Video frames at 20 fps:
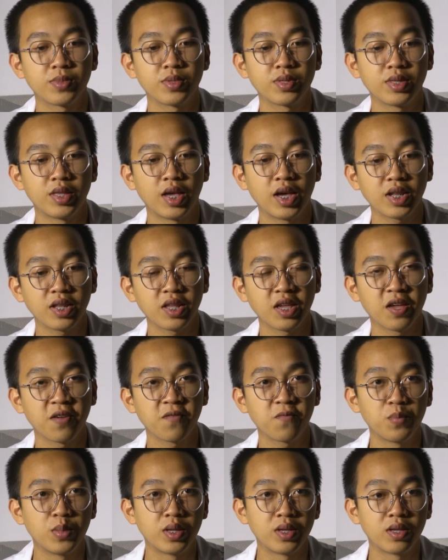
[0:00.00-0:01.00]
that
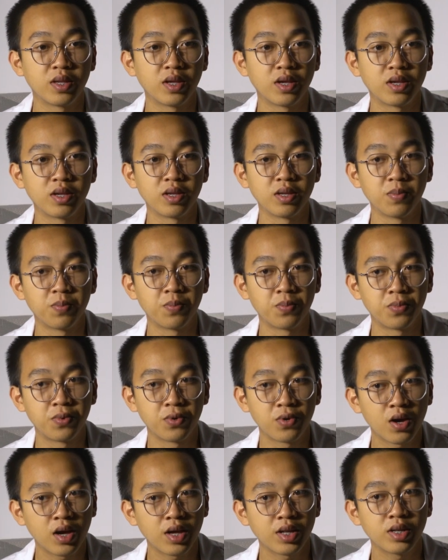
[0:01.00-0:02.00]
gave me a
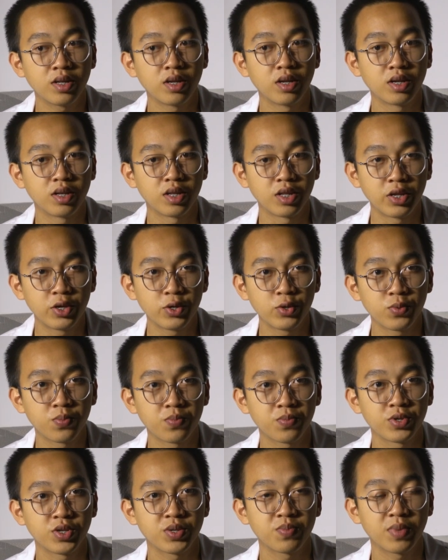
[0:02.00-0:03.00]
brand new
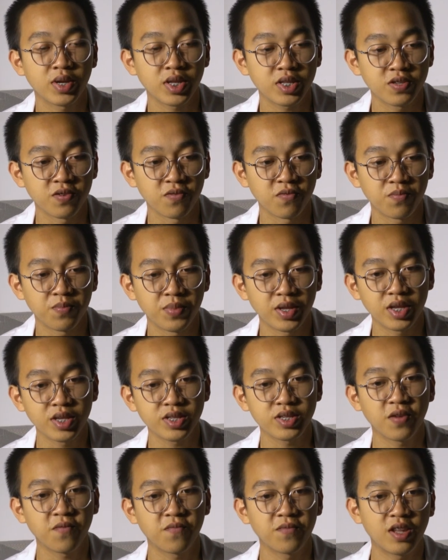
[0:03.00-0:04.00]
perspective
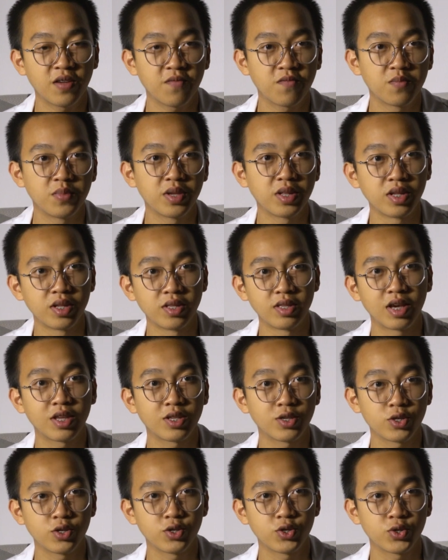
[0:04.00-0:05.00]
because I've never been in
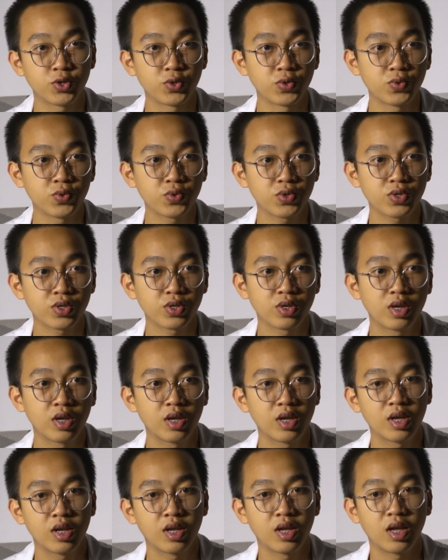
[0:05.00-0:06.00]
that shoes.
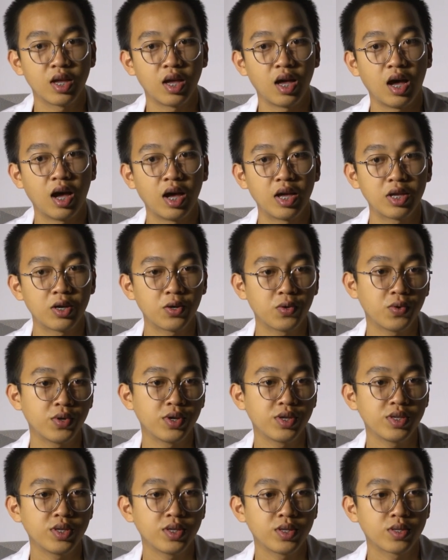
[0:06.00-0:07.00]
I
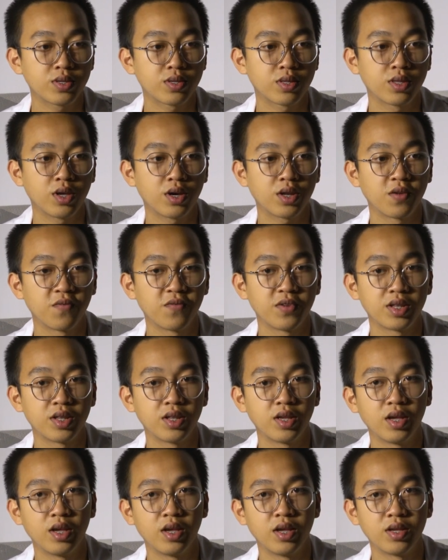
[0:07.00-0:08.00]
always thought of
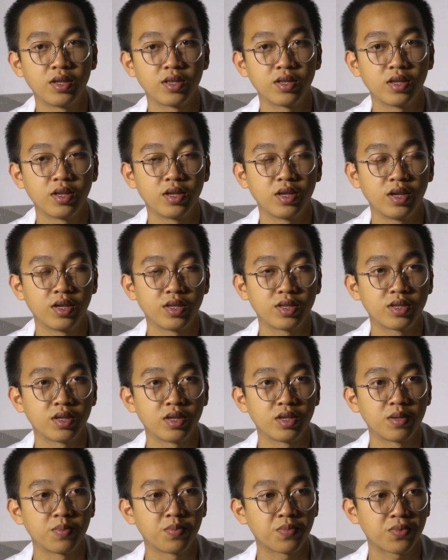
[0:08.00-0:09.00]
it as
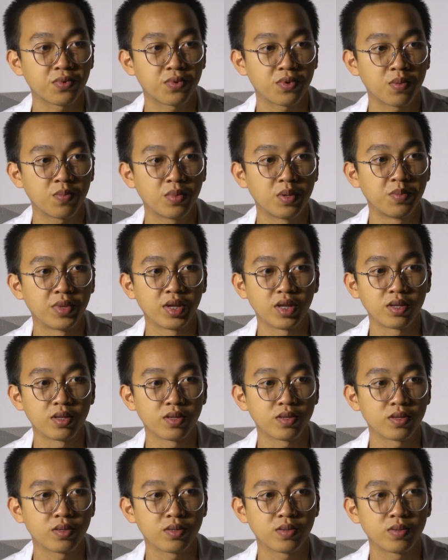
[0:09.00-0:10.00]
a problem
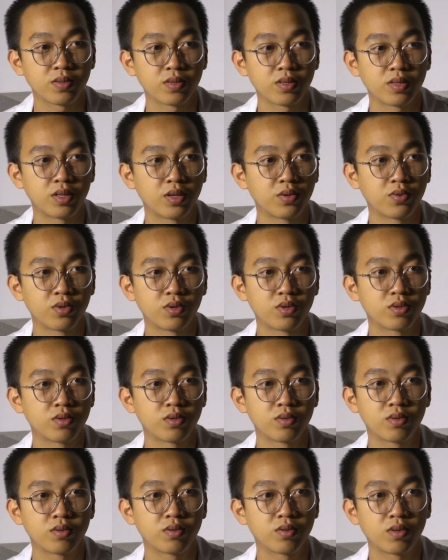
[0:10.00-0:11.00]
because there will
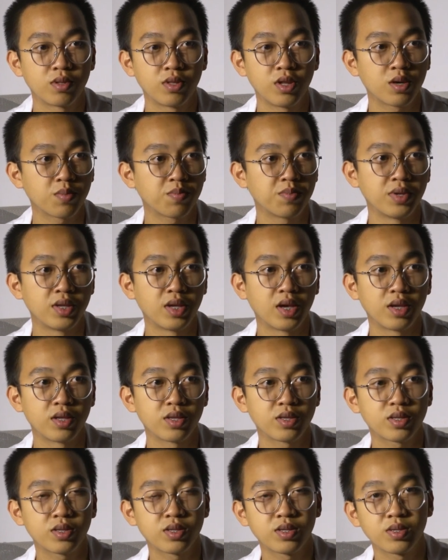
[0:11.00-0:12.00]
not be
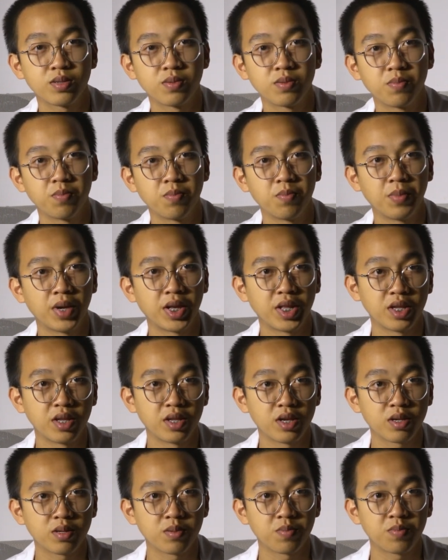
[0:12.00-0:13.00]
as many
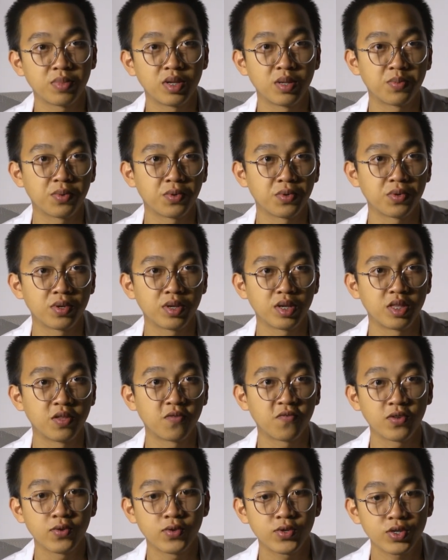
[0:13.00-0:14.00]
young people in the
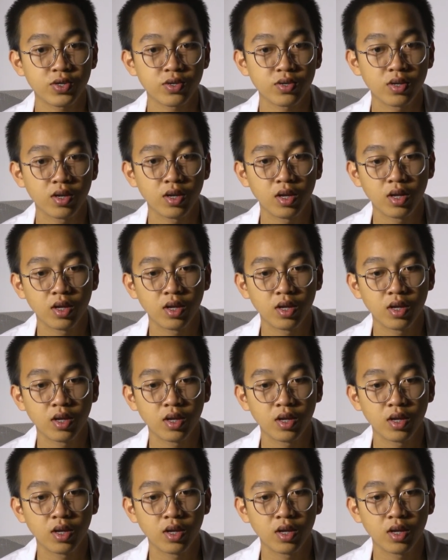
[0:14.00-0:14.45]
future.